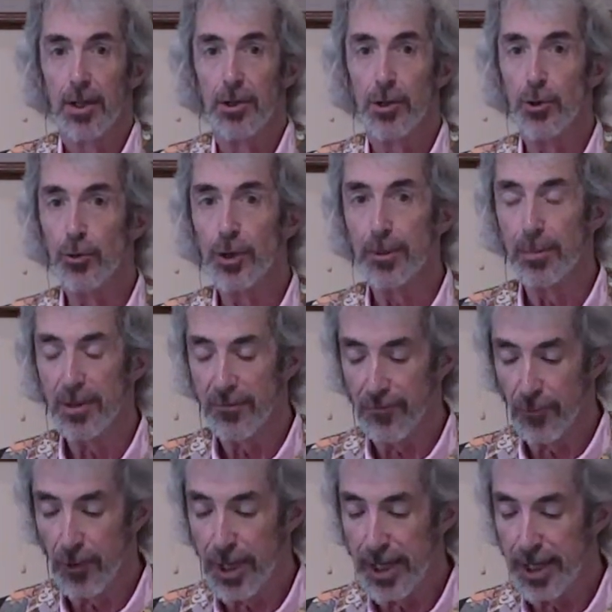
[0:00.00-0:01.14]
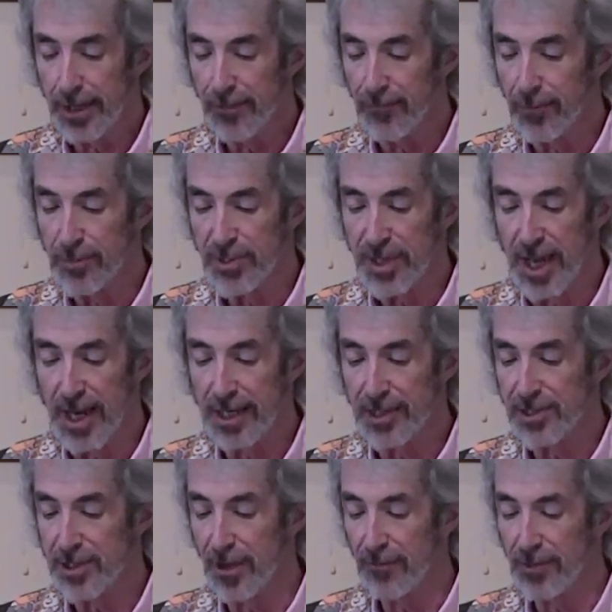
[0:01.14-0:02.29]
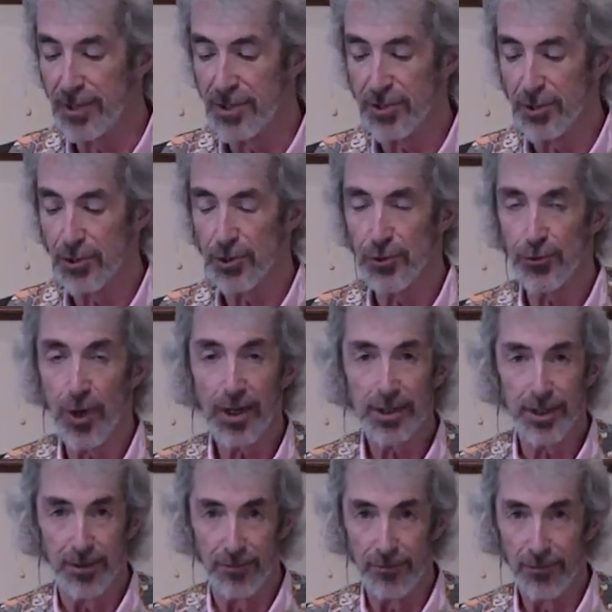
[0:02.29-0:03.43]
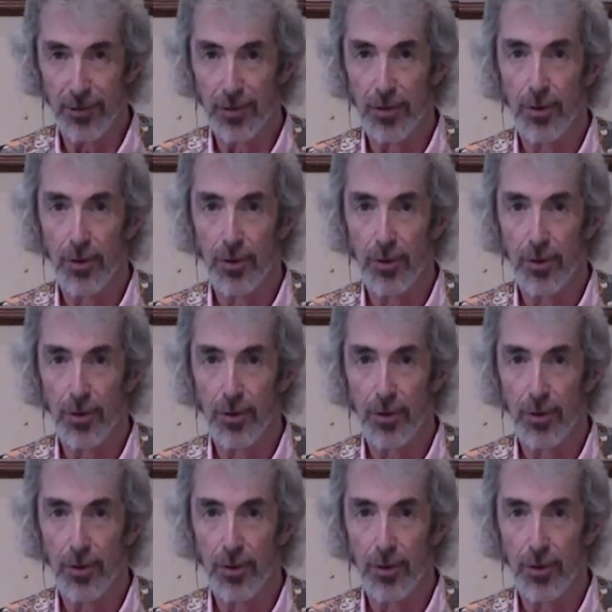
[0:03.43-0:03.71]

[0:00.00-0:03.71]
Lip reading: you can be freed from saying stuff that's destructive